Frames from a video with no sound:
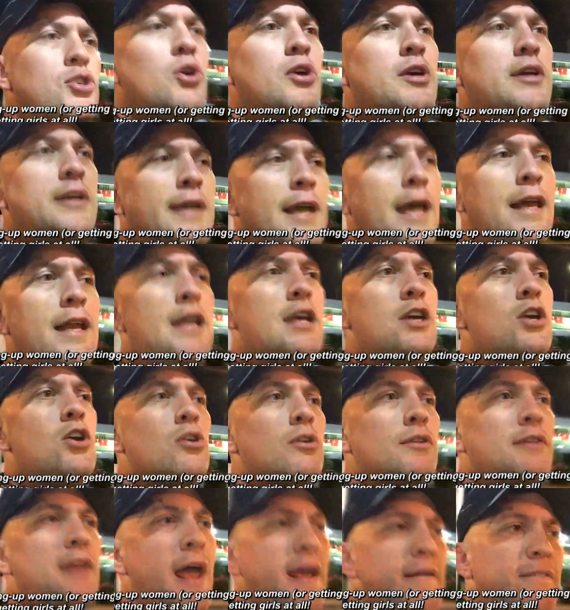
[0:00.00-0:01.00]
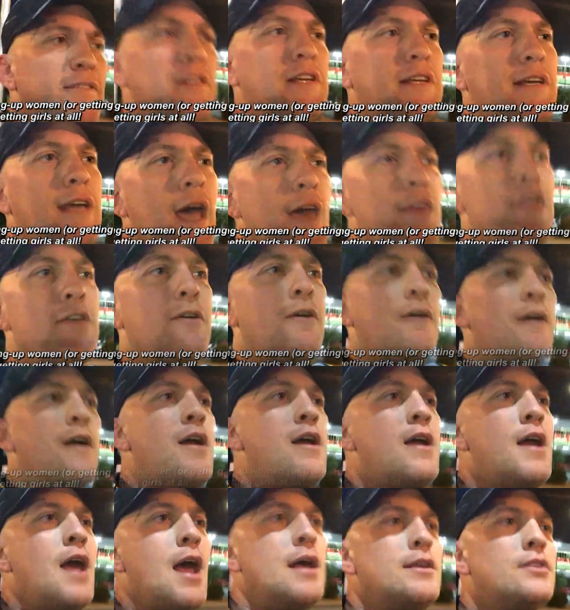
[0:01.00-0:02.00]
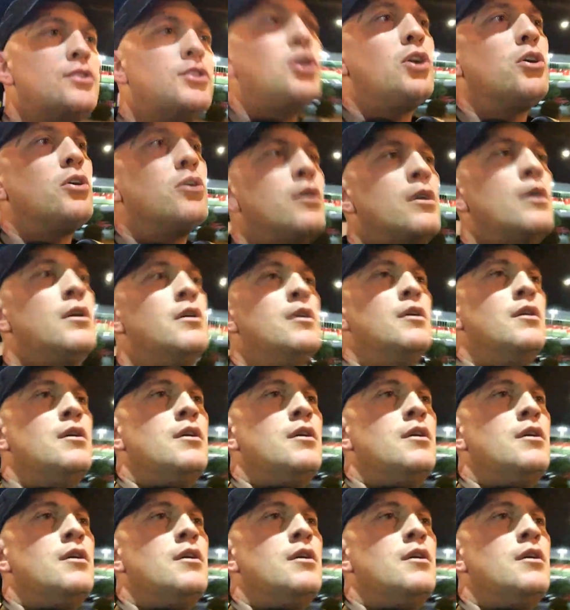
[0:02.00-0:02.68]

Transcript: as you're getting your life together, as you're